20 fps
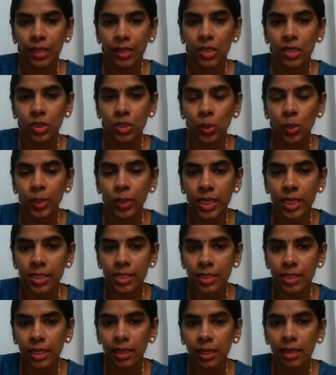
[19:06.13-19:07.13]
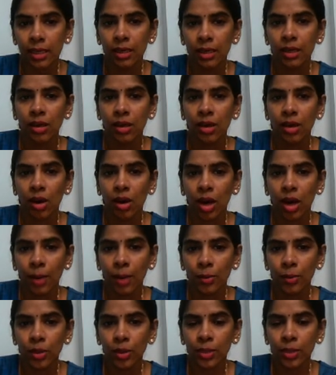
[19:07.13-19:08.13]
So we can say
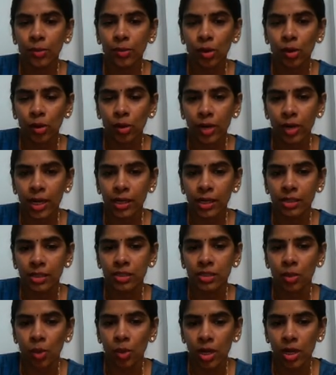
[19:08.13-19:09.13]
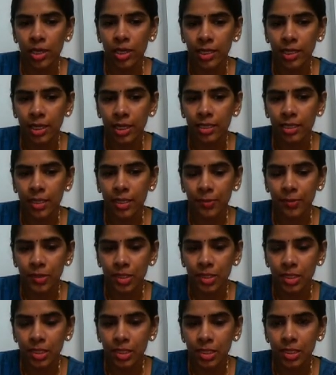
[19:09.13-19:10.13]
ammonium chloride is a volatile
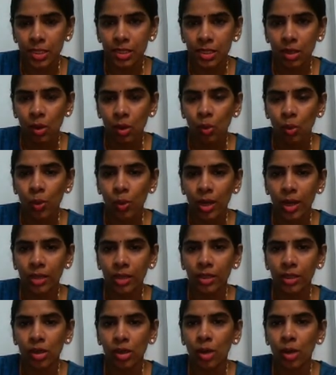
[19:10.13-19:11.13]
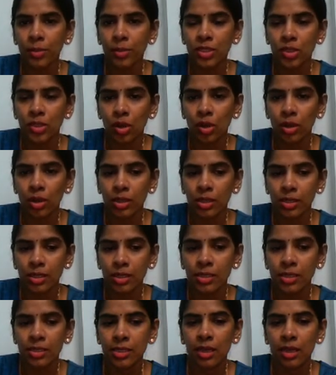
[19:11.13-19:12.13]
substance while the common salt
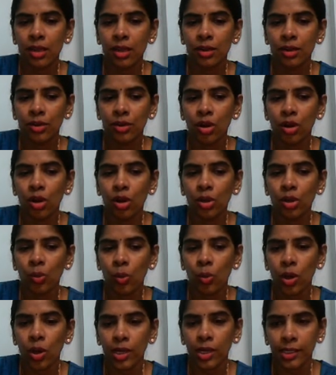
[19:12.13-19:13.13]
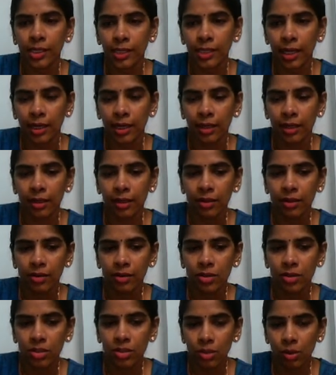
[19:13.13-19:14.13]
is non-volatile.
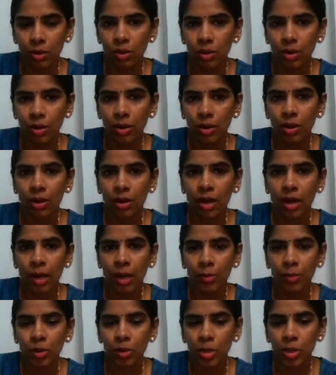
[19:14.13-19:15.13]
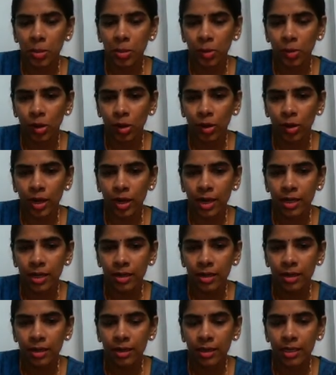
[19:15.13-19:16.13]
So ammonium chloride
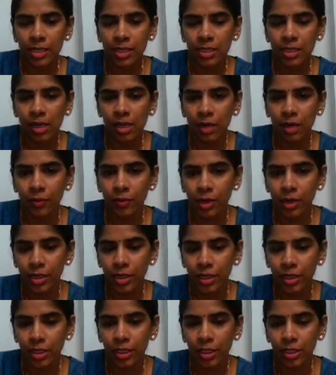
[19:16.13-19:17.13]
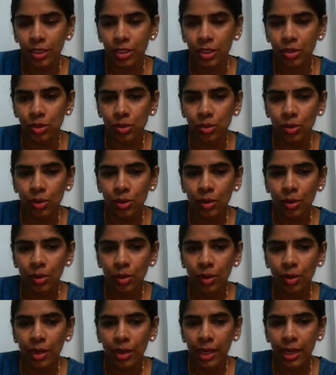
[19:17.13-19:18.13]
gets converted into
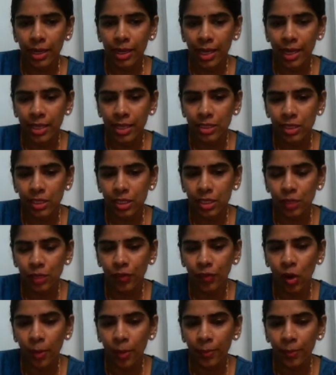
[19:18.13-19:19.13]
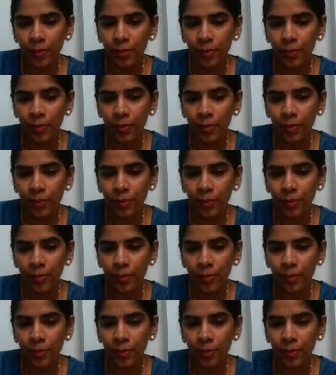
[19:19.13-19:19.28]
a gaseous form